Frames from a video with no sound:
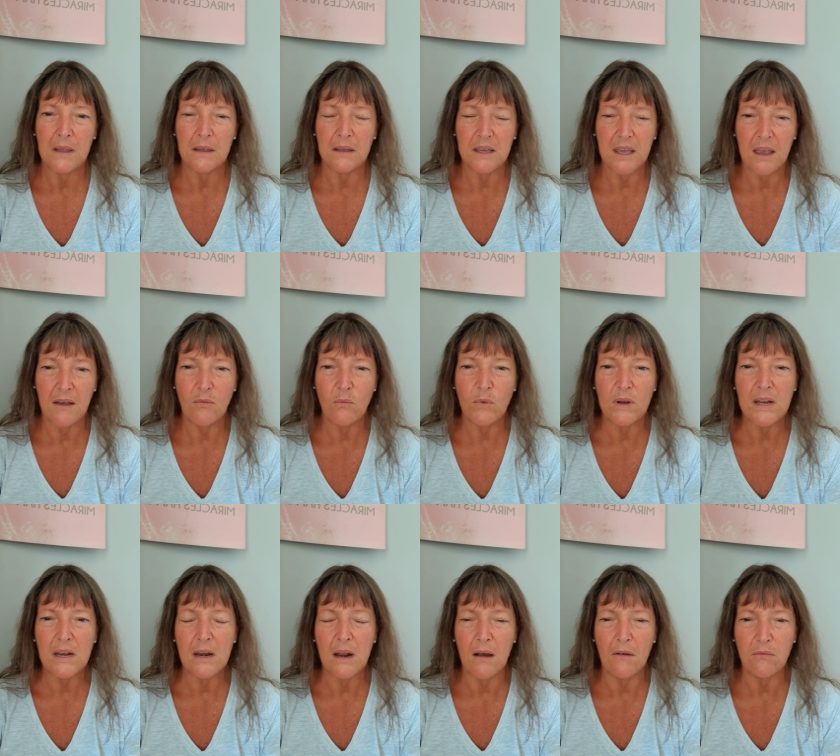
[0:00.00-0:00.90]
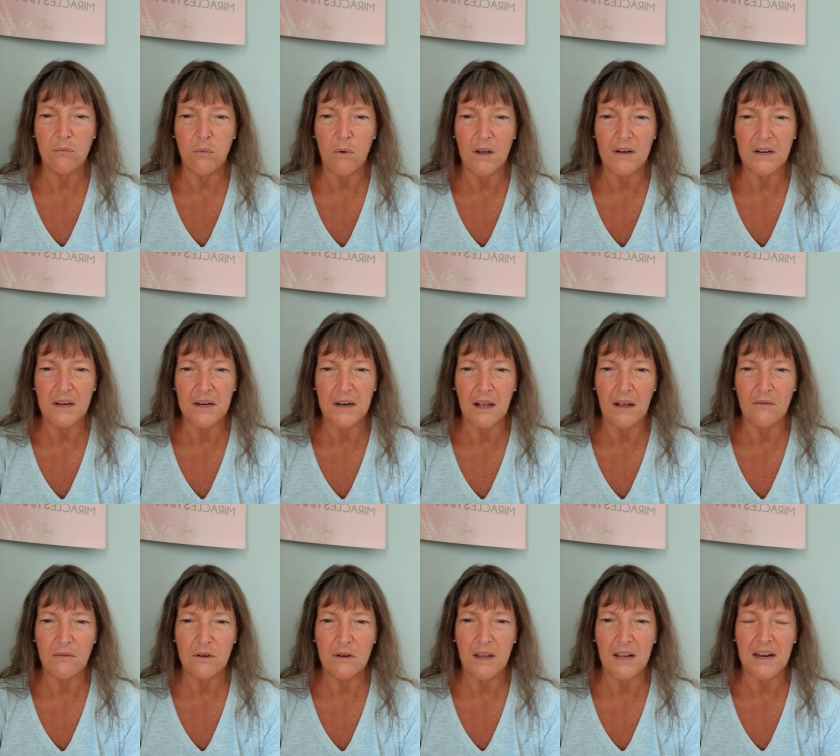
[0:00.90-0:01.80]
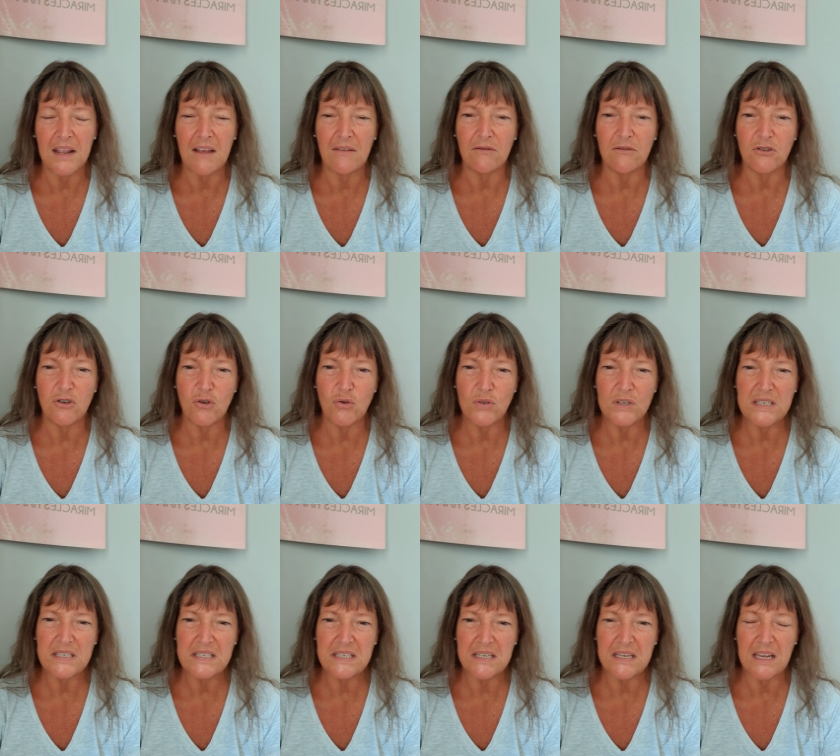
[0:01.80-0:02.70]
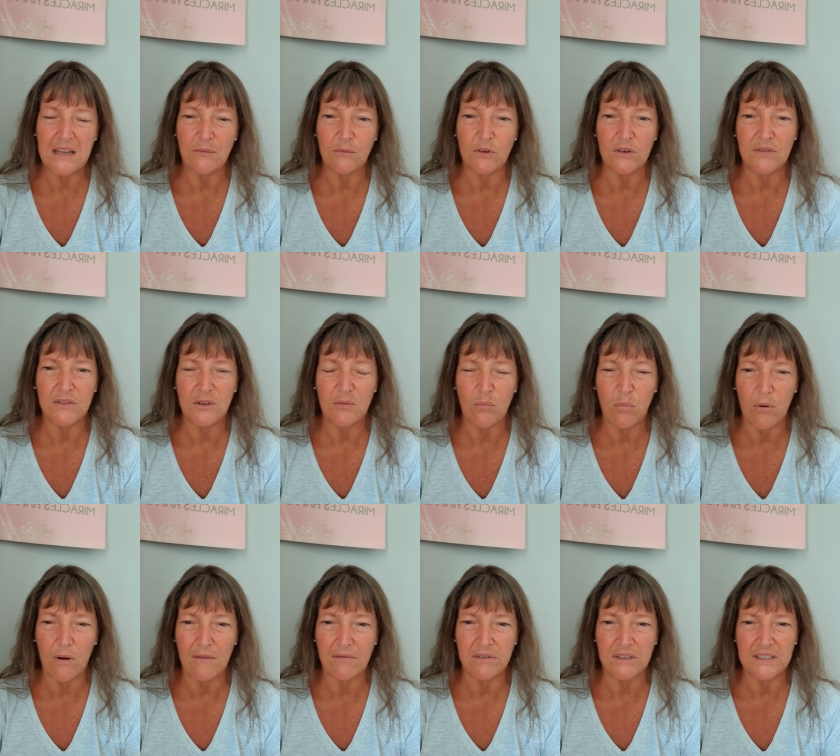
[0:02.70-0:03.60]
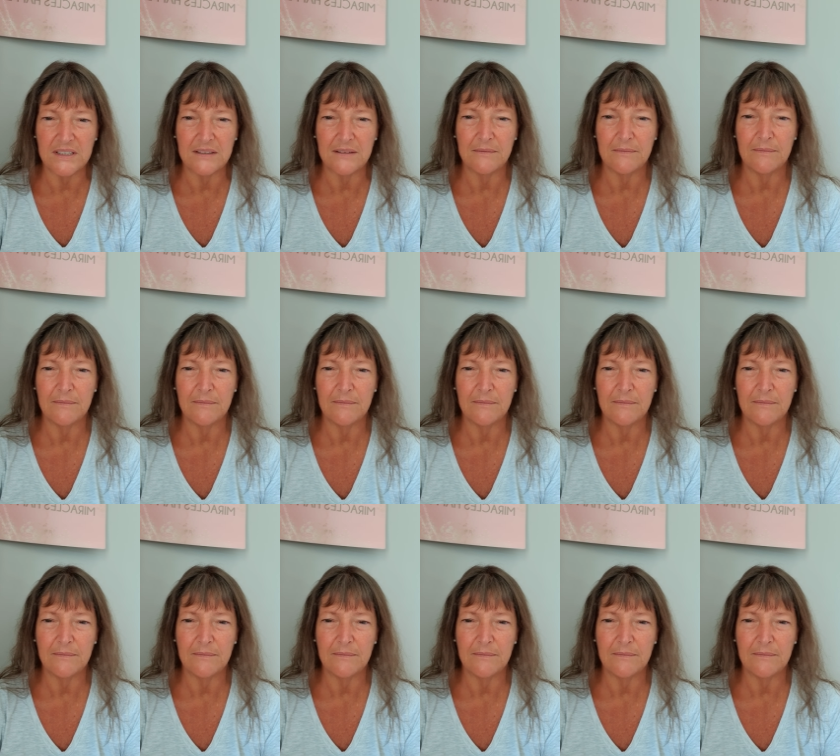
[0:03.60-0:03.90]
can we love one another and have unity with the brethren